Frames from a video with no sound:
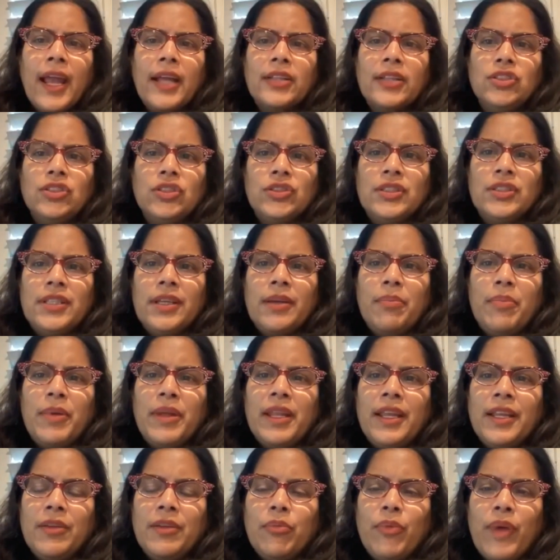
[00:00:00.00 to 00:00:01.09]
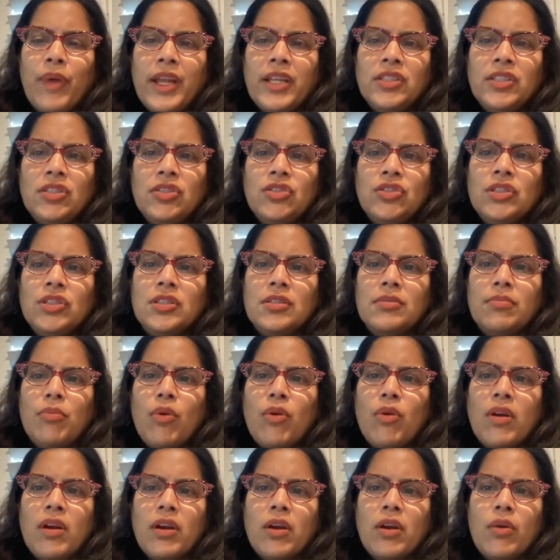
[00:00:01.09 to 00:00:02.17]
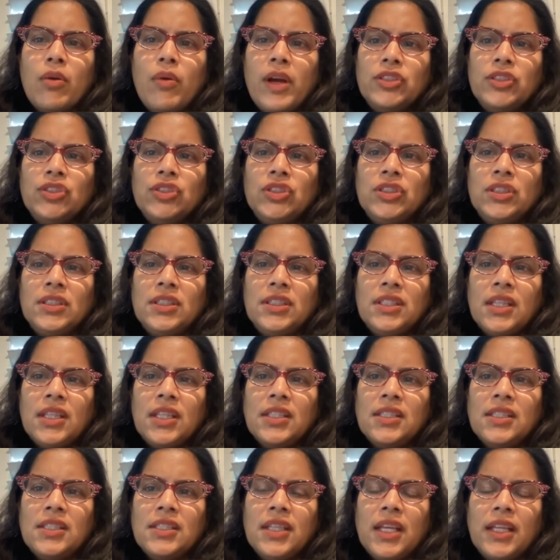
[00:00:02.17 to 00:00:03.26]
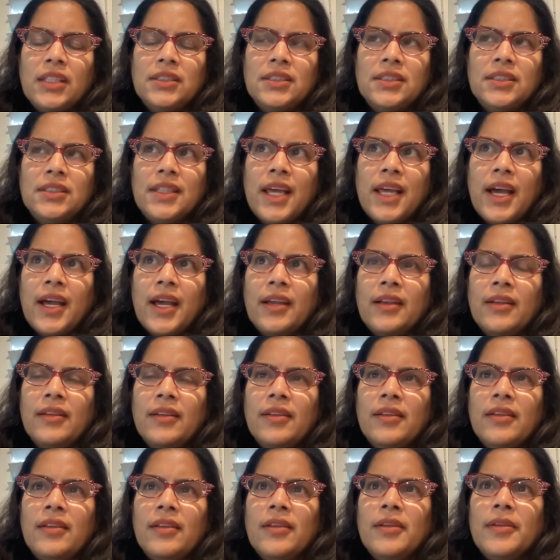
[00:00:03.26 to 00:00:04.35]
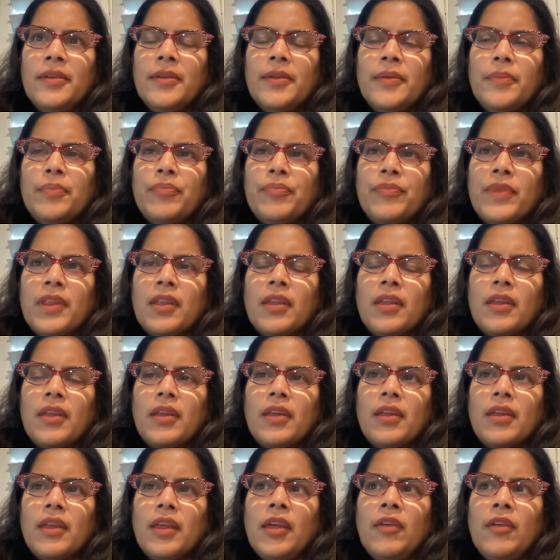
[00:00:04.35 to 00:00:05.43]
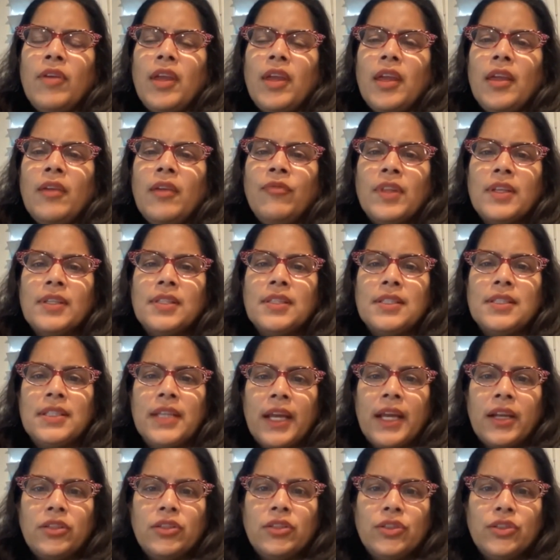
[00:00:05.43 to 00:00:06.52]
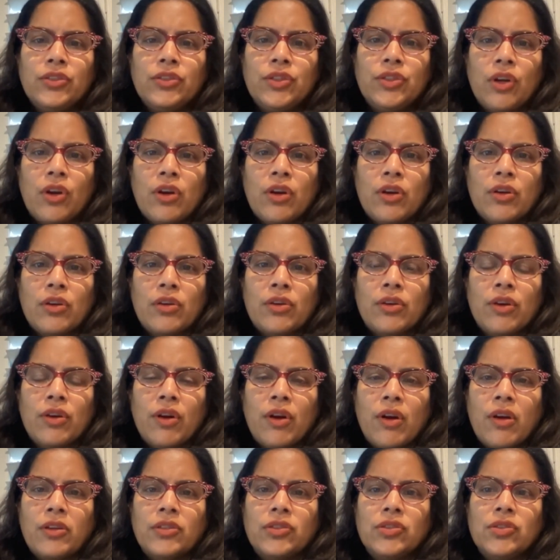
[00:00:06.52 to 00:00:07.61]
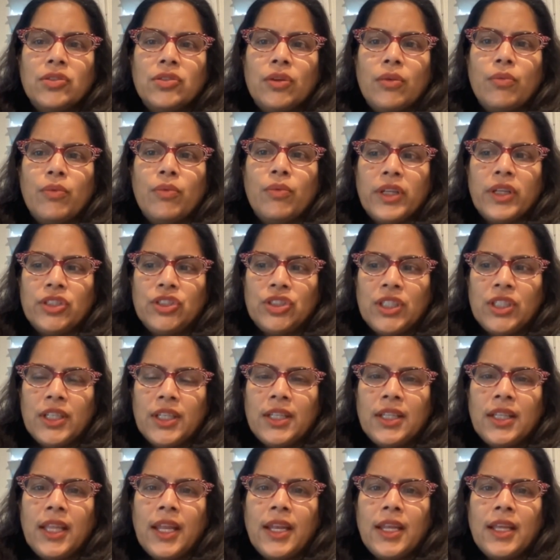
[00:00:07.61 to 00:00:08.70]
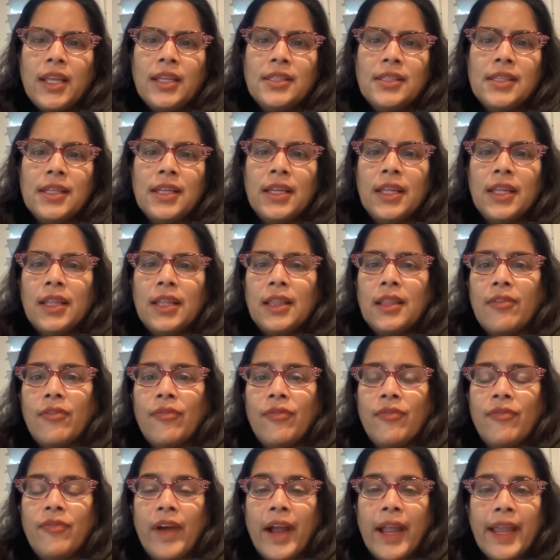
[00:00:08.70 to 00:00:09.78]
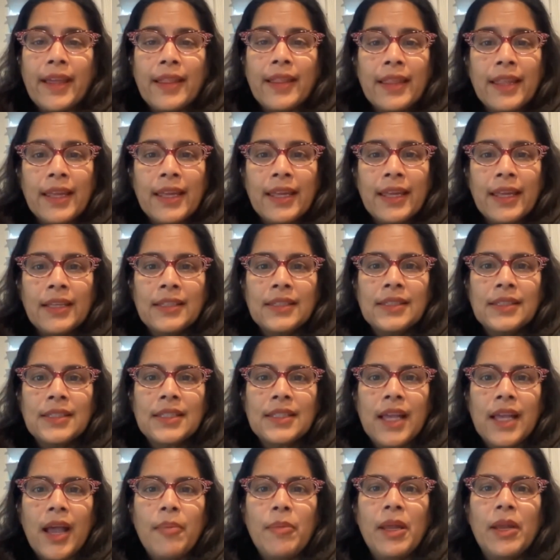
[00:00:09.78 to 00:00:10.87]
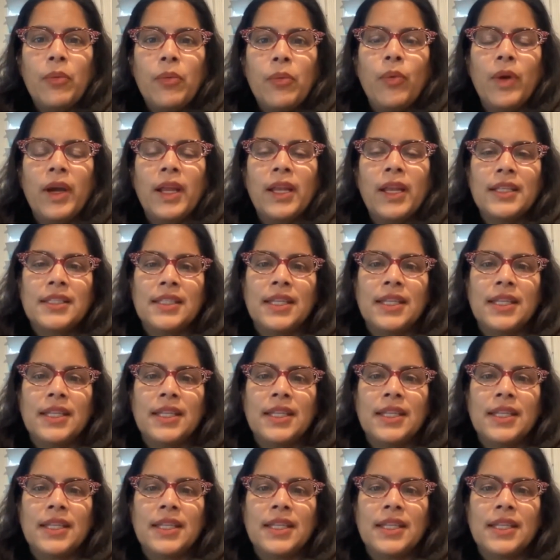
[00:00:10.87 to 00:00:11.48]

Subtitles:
answers it, but it raises just more questions in the sense that if the standards are so rigid, then is it the filings? I mean, what